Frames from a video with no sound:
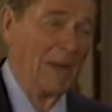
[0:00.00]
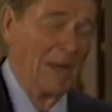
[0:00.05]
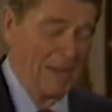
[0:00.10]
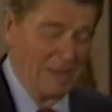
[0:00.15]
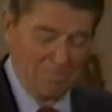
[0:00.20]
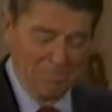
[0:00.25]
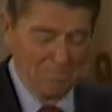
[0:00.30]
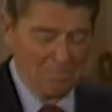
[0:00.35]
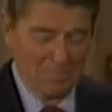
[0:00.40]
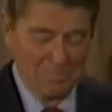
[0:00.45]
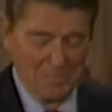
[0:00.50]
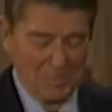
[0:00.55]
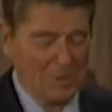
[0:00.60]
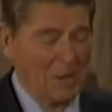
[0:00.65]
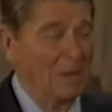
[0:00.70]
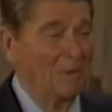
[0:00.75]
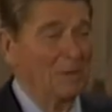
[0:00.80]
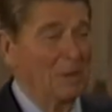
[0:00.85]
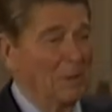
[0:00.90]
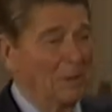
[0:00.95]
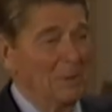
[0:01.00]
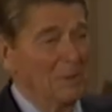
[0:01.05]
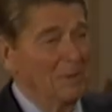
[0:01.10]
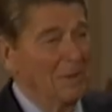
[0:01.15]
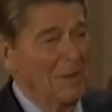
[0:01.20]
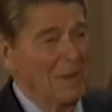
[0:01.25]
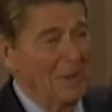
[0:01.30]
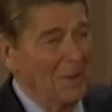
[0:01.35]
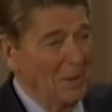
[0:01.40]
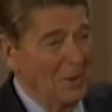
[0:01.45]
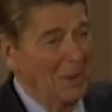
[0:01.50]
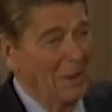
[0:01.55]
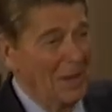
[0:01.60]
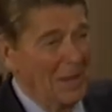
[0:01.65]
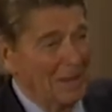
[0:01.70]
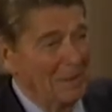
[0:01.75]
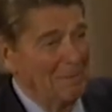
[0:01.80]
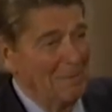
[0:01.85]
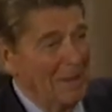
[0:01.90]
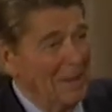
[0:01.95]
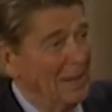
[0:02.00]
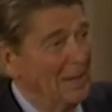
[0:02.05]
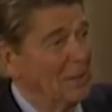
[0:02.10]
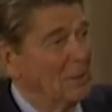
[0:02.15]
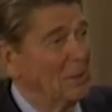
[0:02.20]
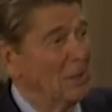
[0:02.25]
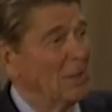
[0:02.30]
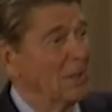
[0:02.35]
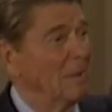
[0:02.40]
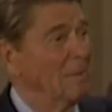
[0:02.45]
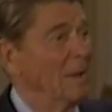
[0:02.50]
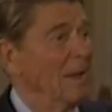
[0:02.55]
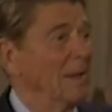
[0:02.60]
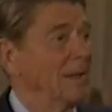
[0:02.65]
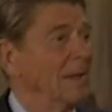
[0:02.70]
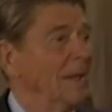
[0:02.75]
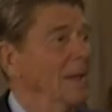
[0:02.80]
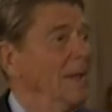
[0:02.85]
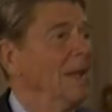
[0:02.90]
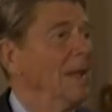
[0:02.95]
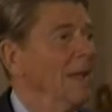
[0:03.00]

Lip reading: I covered it all I could mainly talk about.